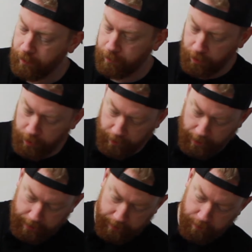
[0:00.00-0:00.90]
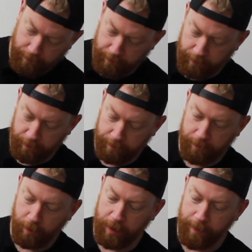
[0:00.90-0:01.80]
which is ideal. I've got
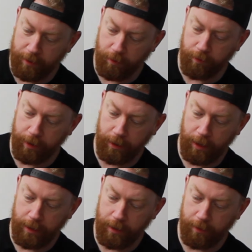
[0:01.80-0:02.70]
my wee Mandalorian guy here,